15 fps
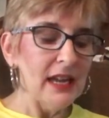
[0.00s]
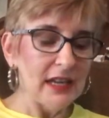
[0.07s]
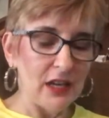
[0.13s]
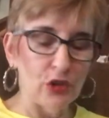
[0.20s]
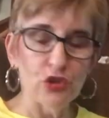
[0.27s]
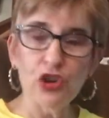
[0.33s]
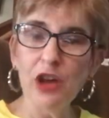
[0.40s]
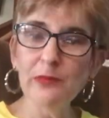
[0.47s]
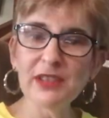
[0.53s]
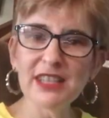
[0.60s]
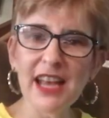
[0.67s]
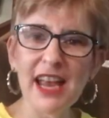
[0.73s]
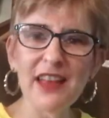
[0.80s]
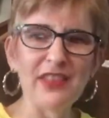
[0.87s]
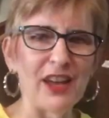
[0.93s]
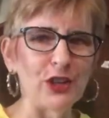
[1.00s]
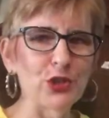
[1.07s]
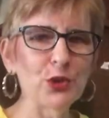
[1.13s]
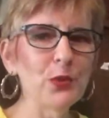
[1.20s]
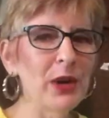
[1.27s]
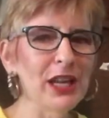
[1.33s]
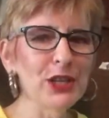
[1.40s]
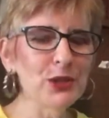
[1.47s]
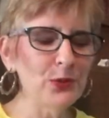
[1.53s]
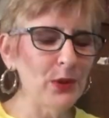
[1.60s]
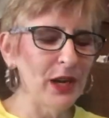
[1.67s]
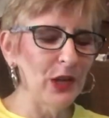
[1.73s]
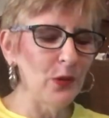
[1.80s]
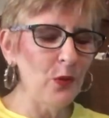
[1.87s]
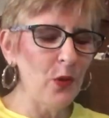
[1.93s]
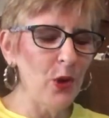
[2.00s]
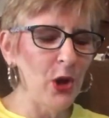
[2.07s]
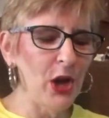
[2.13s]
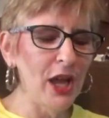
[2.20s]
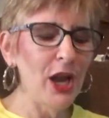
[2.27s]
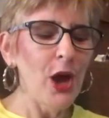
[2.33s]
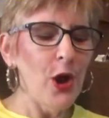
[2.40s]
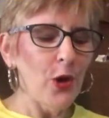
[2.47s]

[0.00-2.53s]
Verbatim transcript: Now, Trump said that 2021